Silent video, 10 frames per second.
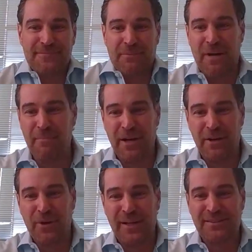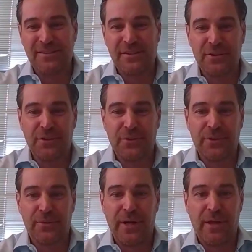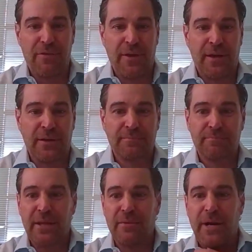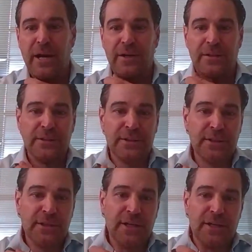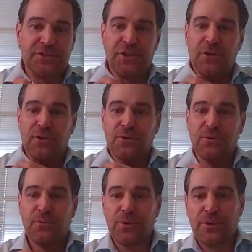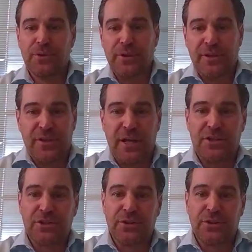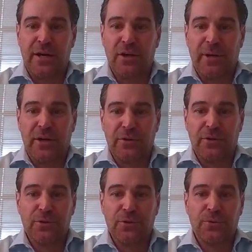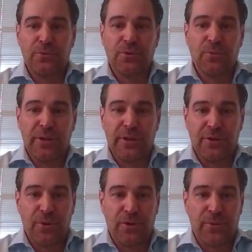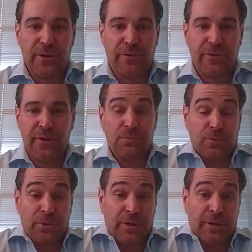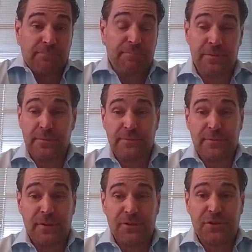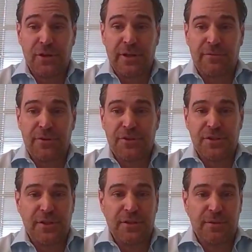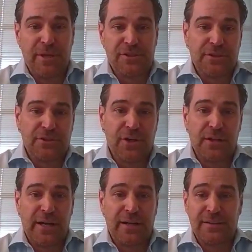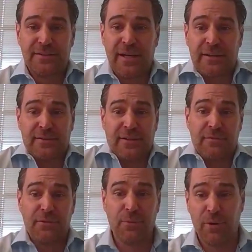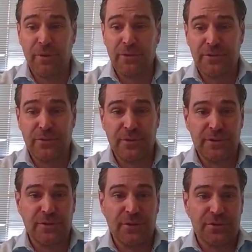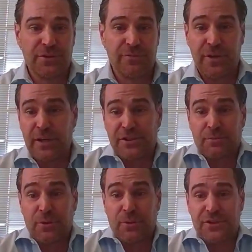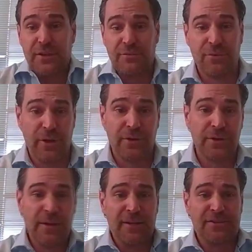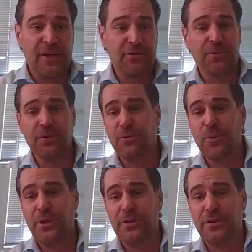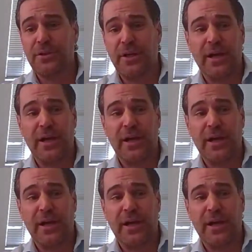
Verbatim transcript: in my mind, weren't necessarily doing the right thing by the buyer. So we're intentional now about who we're willing to work with. We're going to, you know, starting at the first of the year, basically draw a line in sand and say, if you won't build it to a LEED gold certification, we won't sell it for you. And it sounds really weird